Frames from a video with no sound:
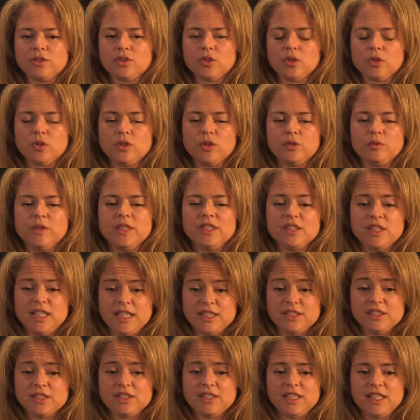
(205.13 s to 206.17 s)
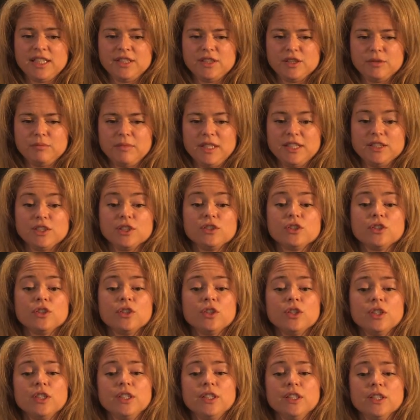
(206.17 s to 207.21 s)
so the REACH legislation mentioned
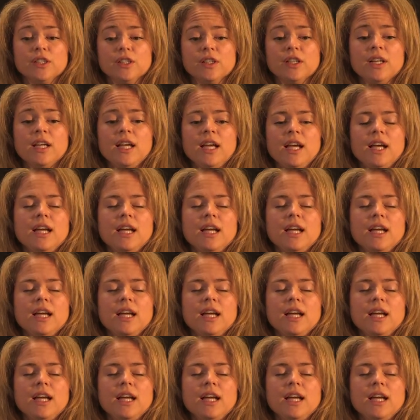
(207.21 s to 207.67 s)
earlier,